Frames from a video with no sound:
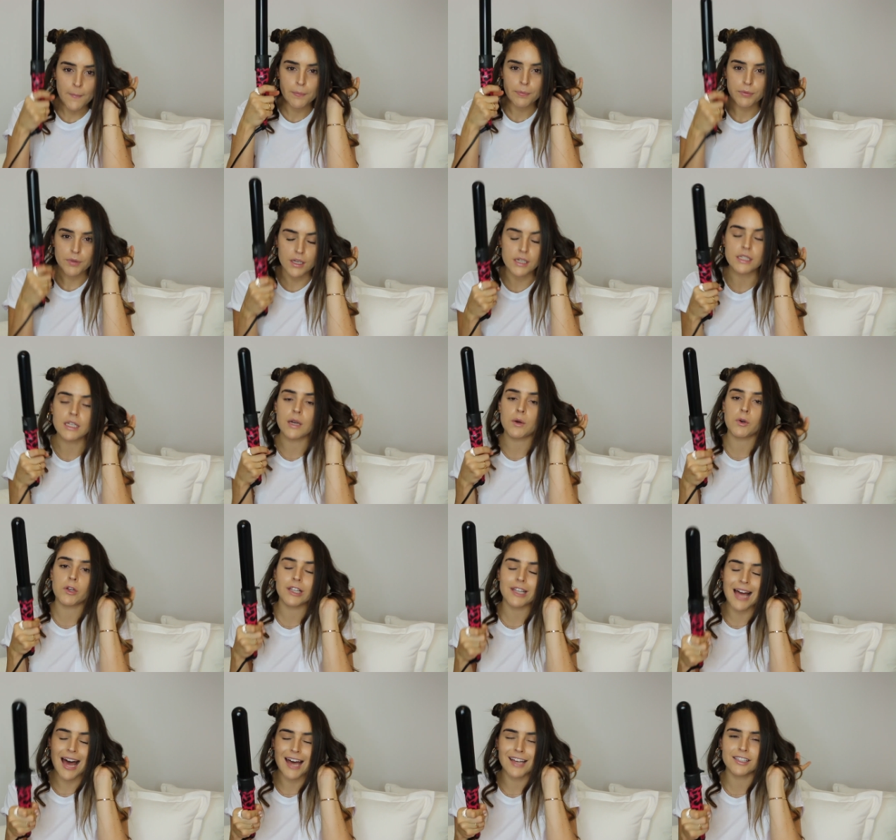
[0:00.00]
because they will
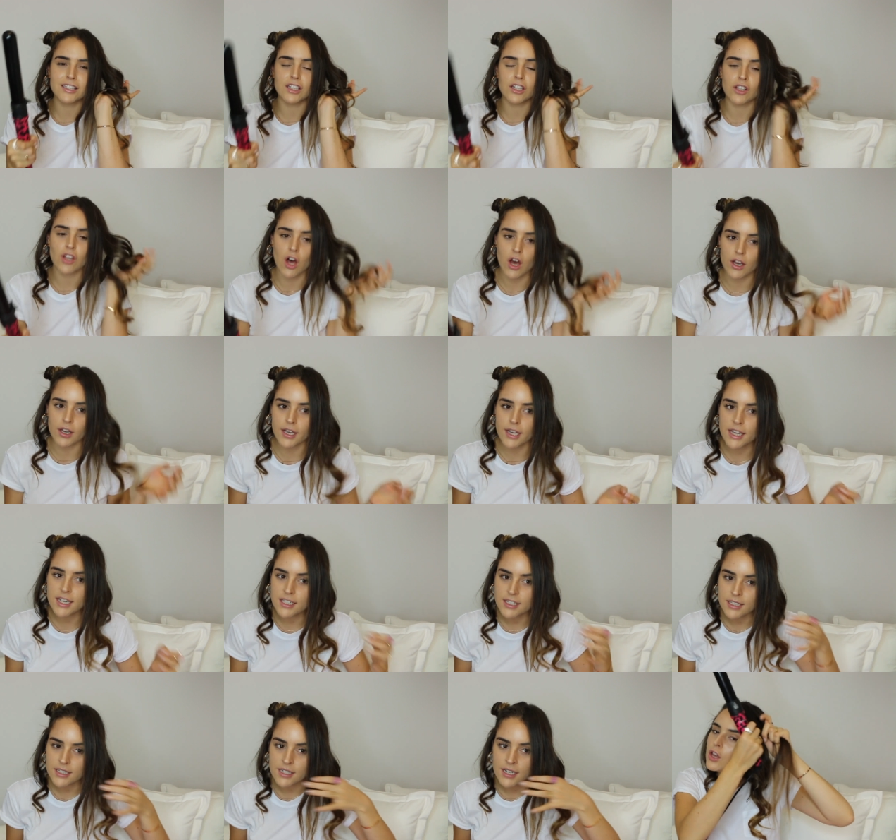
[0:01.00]
last the
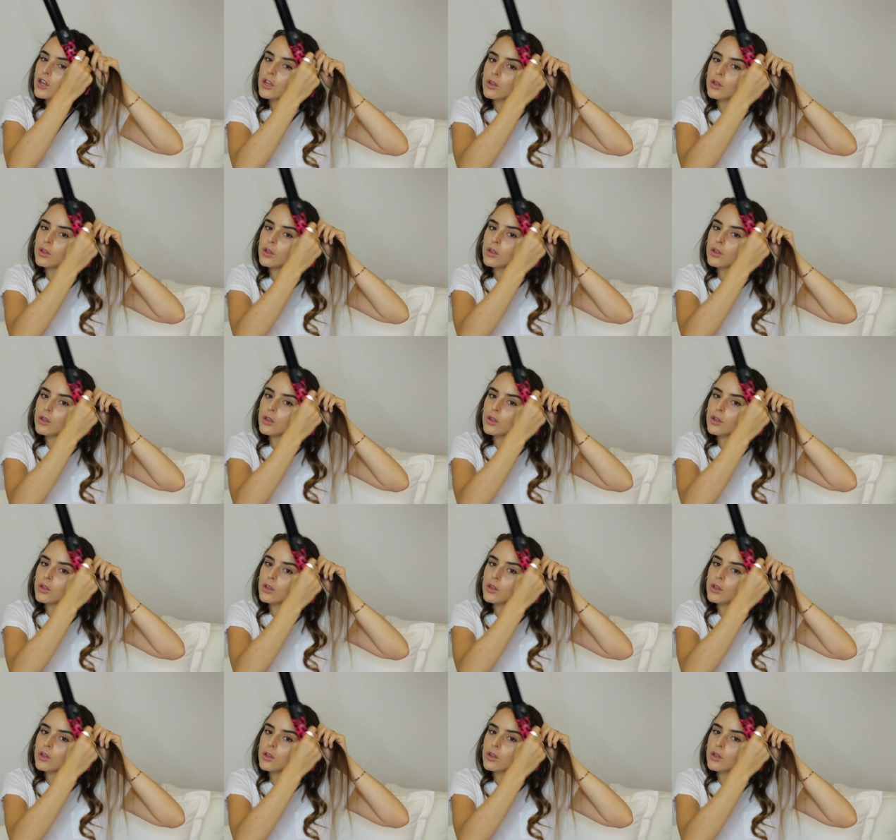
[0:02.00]
longest.